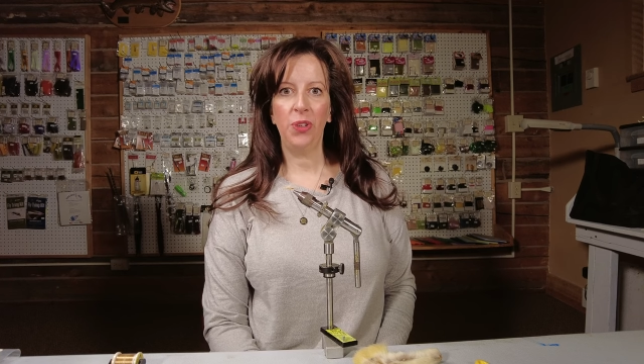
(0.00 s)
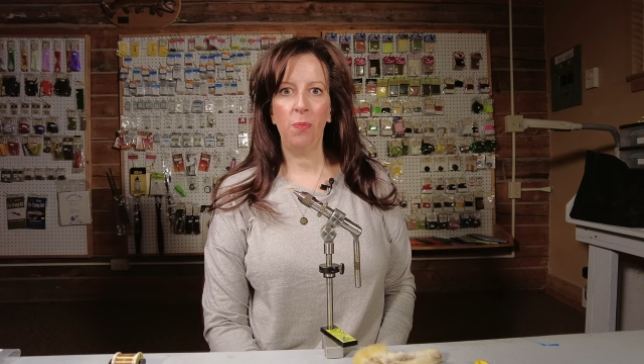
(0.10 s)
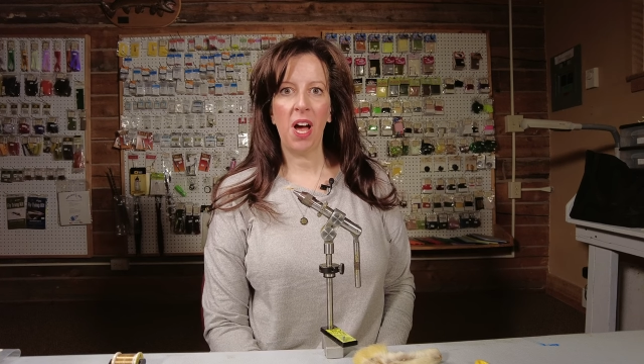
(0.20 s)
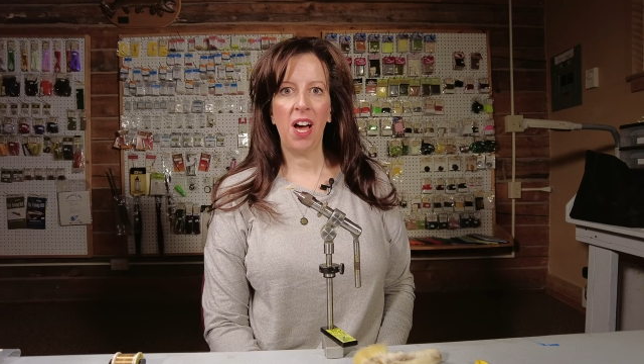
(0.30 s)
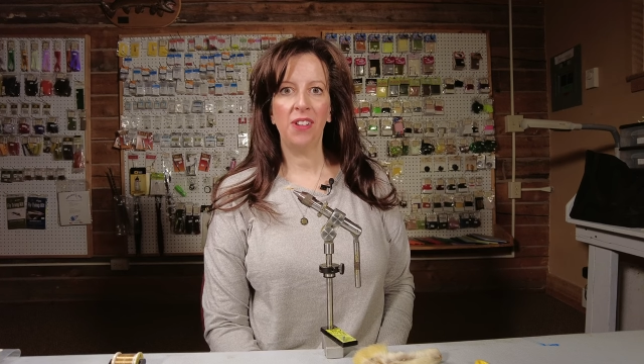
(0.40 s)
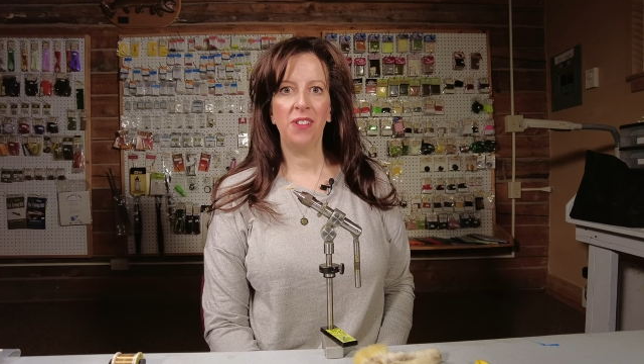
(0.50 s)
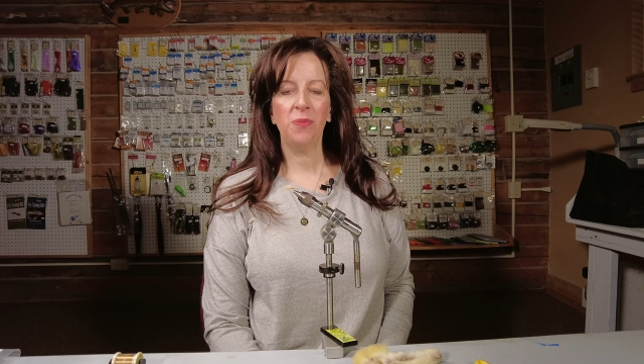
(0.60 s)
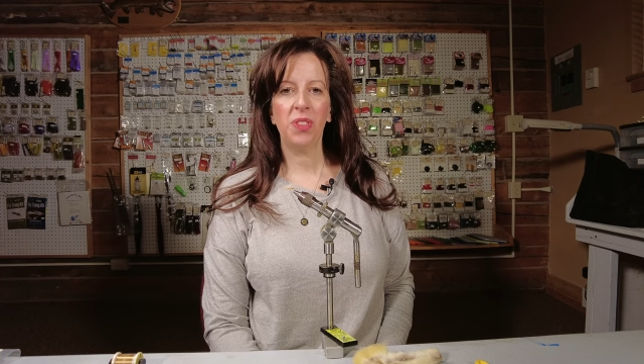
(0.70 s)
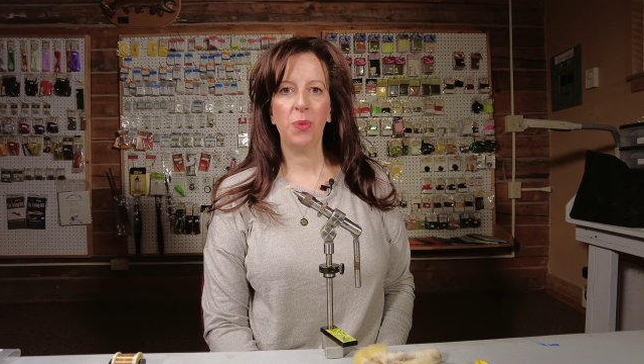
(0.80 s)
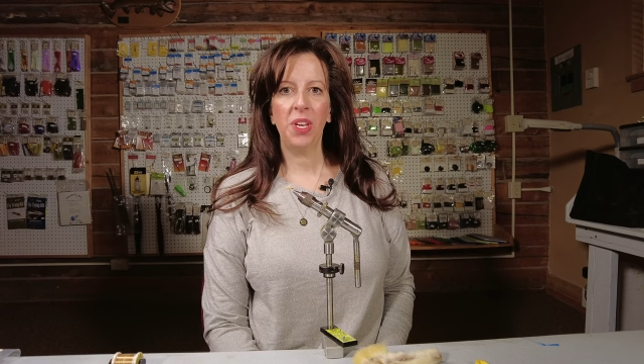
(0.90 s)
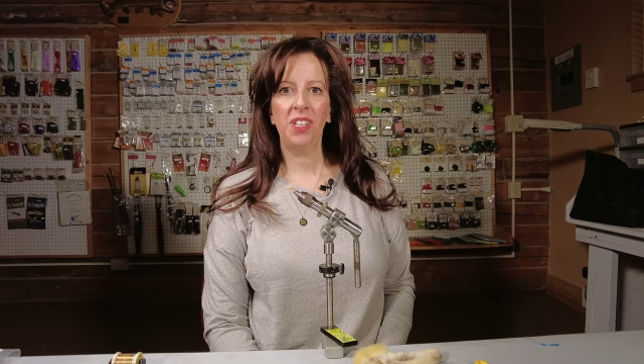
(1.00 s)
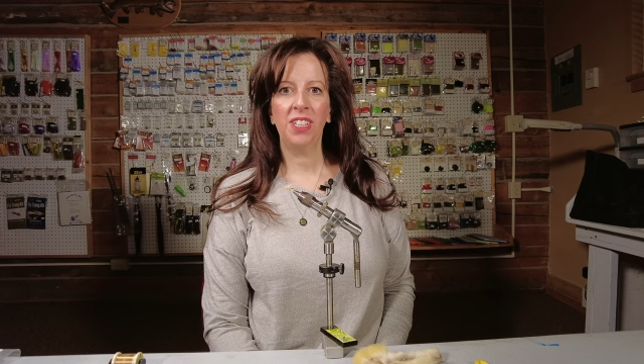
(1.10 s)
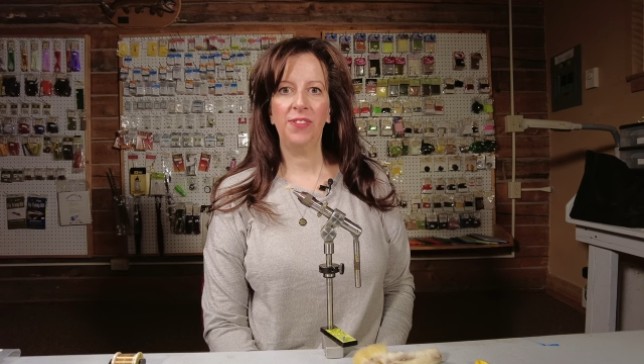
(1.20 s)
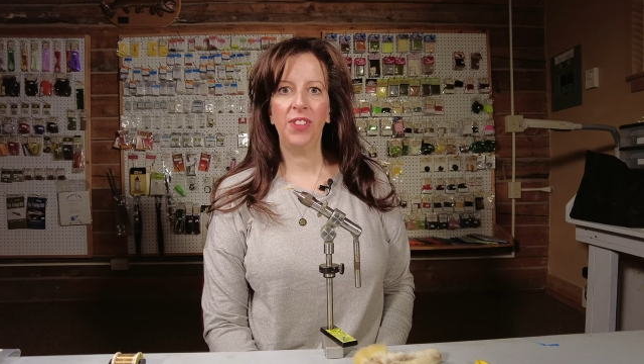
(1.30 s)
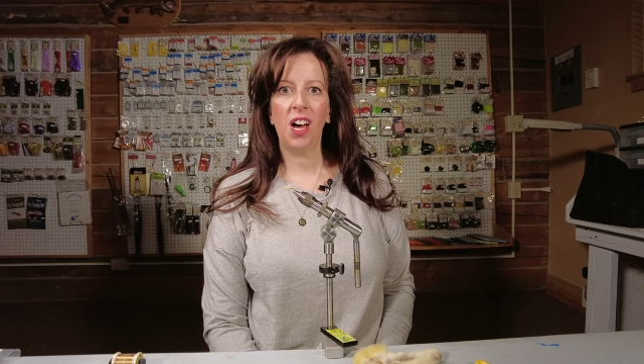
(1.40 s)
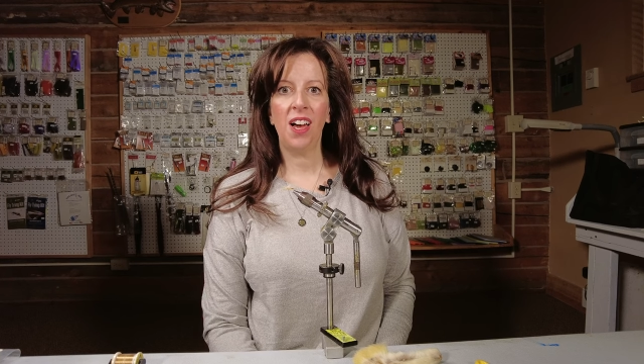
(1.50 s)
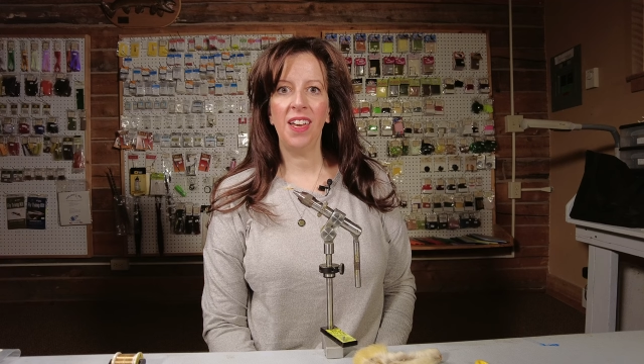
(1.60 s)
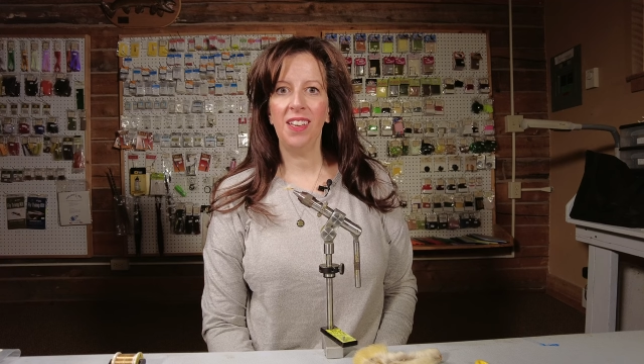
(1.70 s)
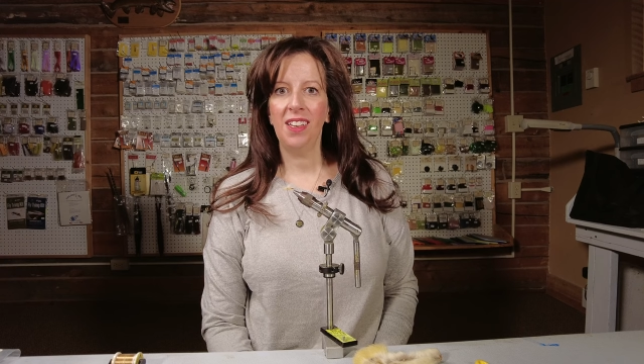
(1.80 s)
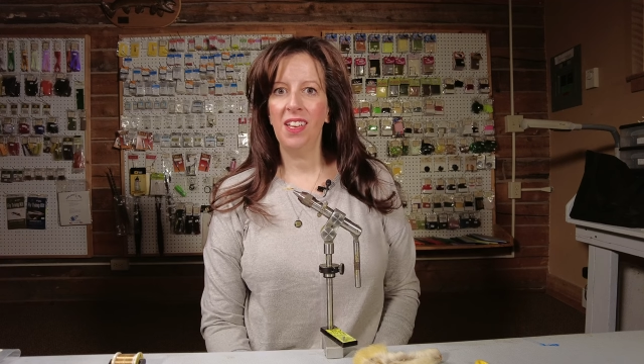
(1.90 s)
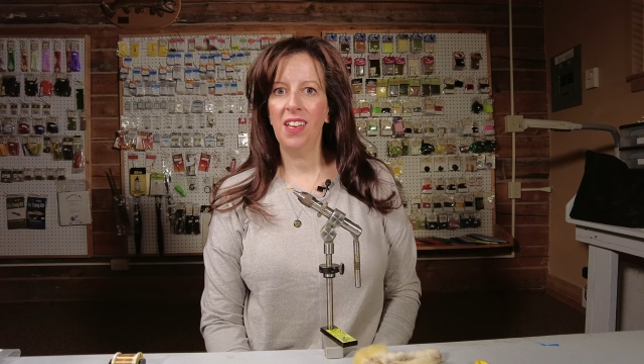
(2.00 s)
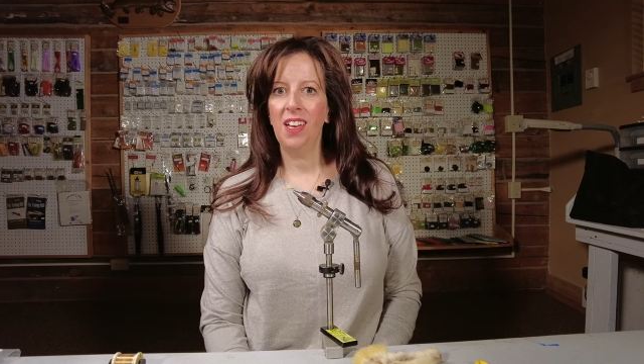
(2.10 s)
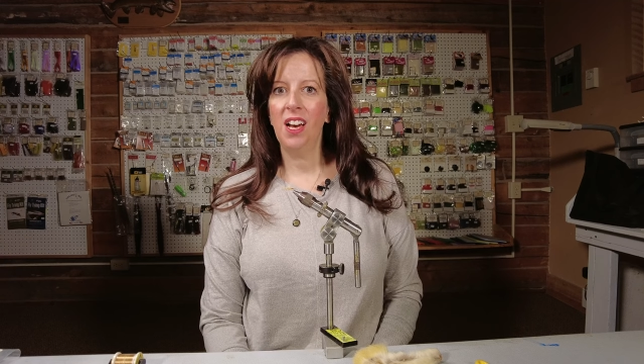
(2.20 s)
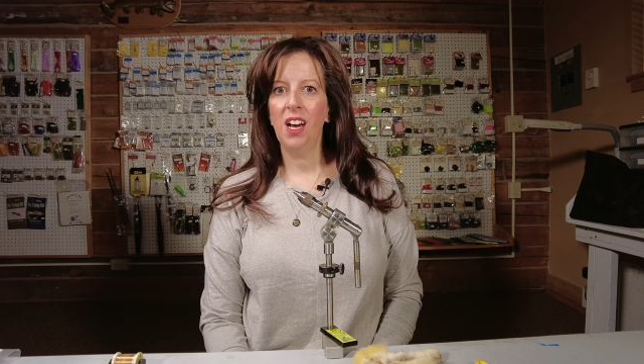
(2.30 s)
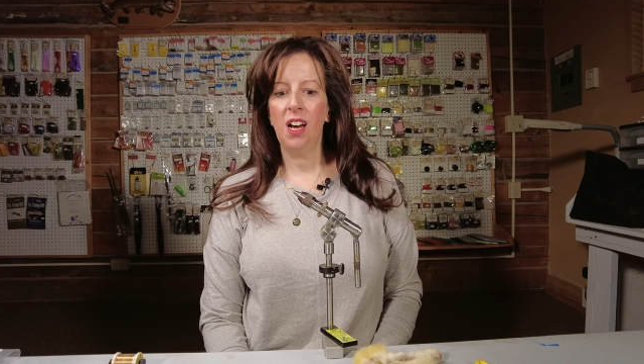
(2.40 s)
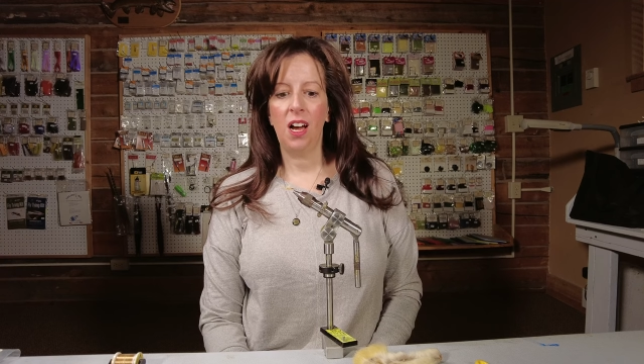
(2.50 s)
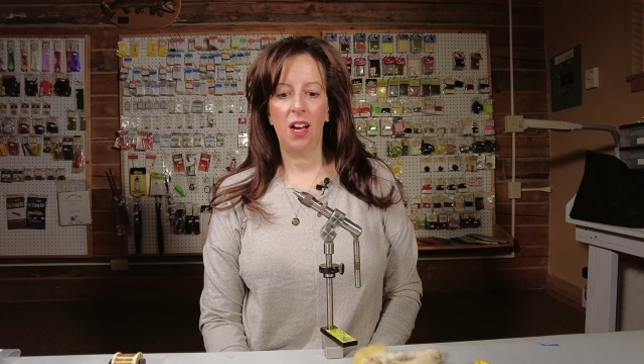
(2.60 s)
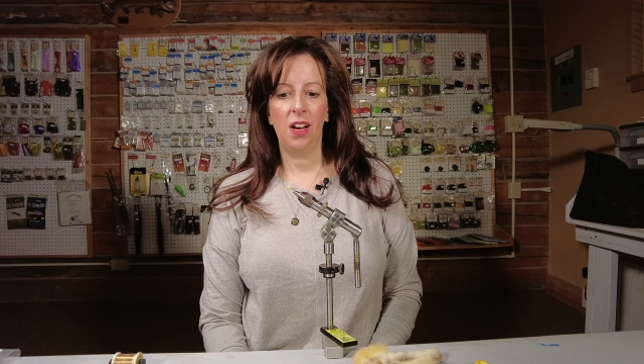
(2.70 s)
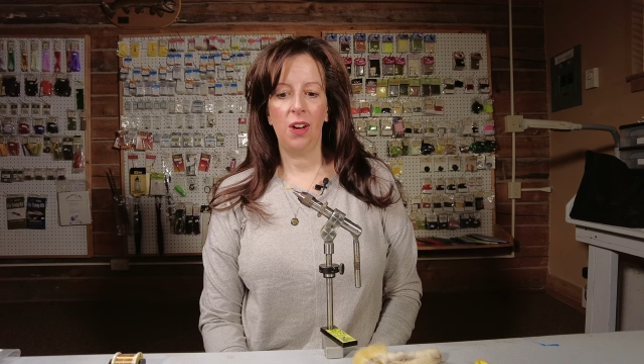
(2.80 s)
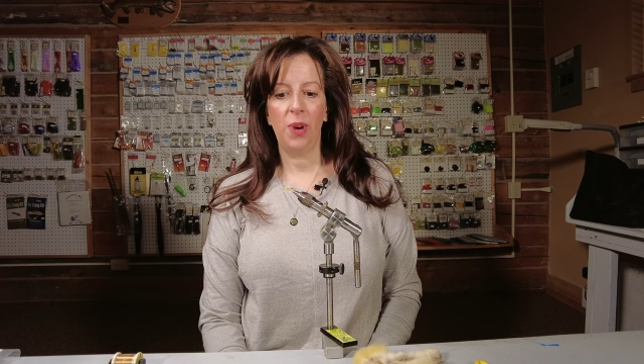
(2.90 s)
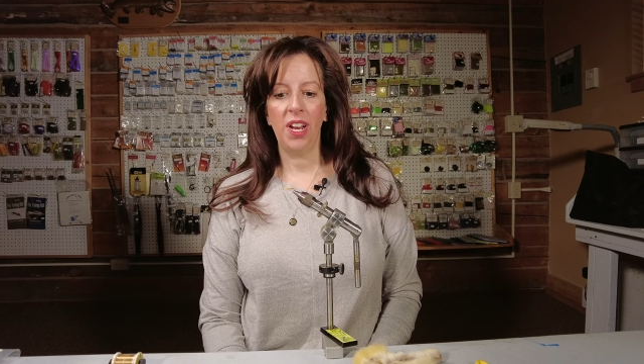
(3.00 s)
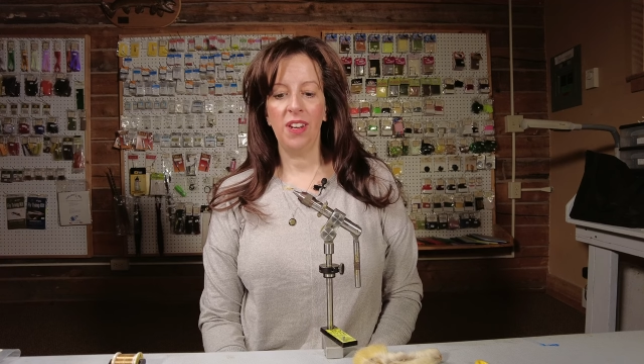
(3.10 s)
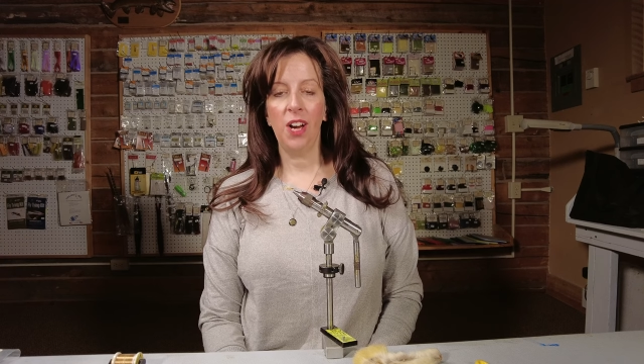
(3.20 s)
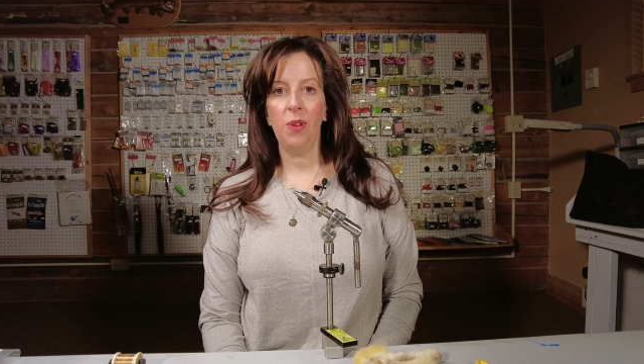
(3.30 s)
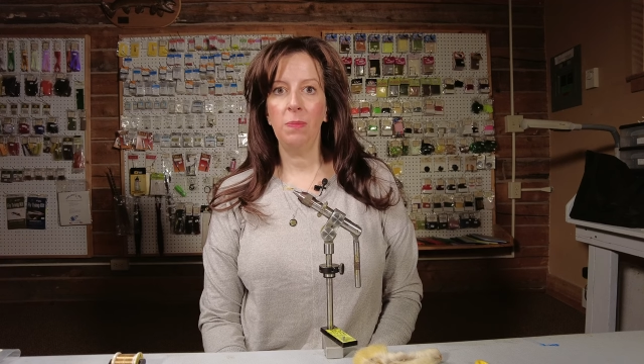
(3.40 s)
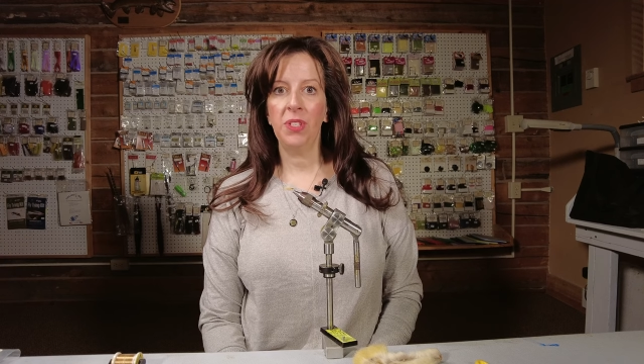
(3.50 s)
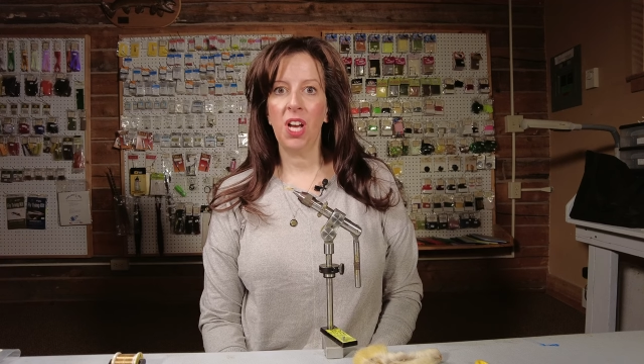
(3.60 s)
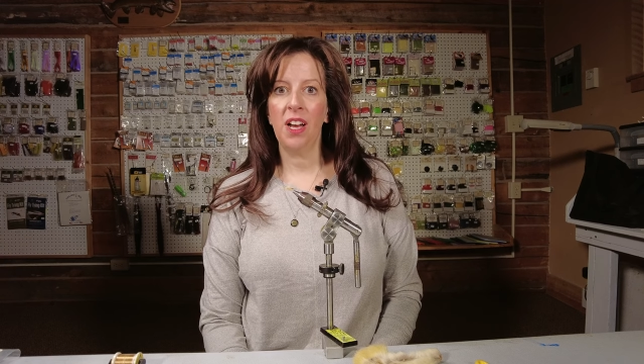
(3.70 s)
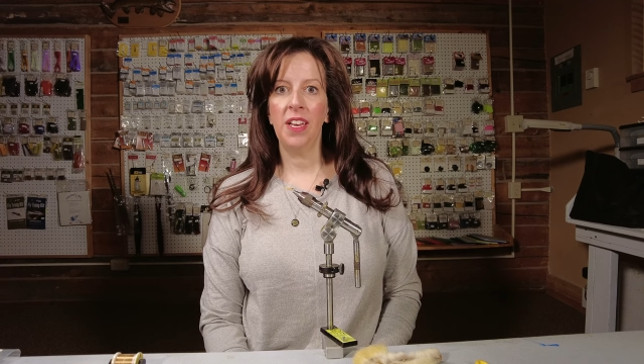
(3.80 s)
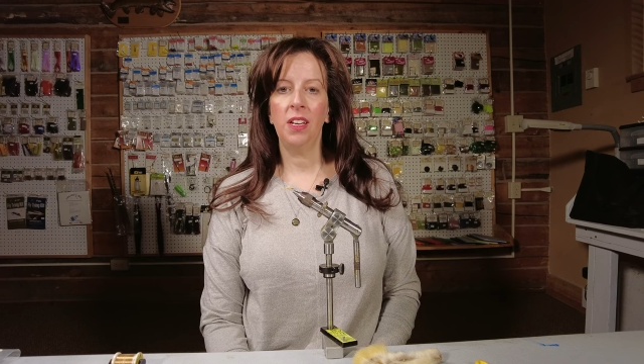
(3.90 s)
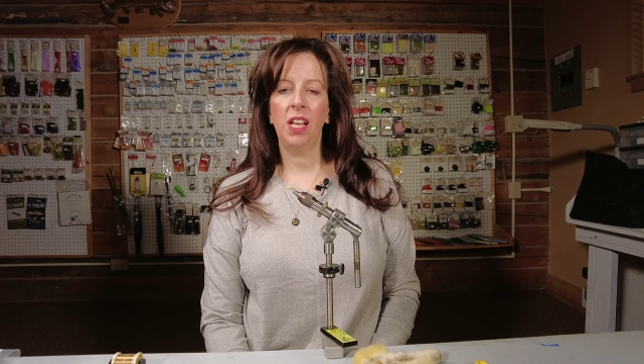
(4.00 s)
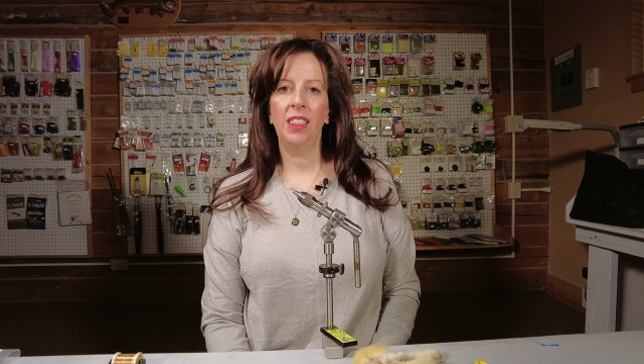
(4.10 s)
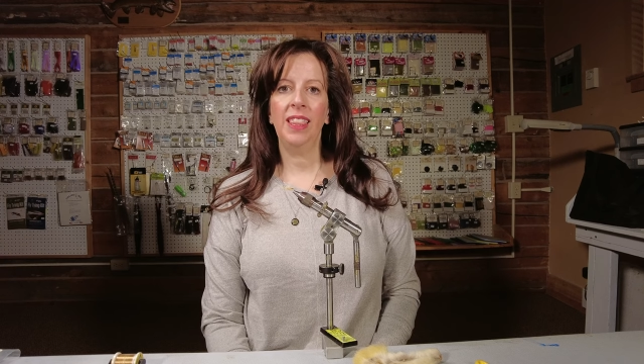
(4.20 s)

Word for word: new pattern with the weekly fly. Uh, right now I'm tying a